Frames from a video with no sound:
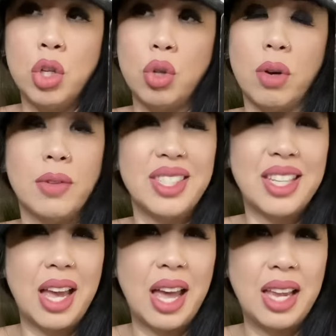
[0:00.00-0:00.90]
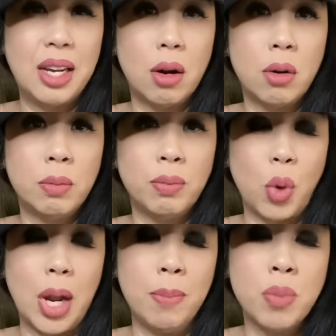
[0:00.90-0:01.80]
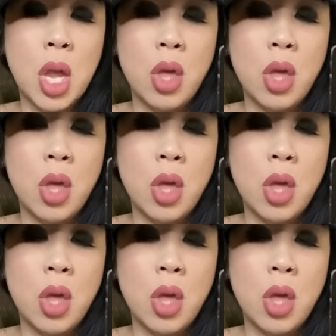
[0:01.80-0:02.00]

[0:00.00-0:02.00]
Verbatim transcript: sort of title, right?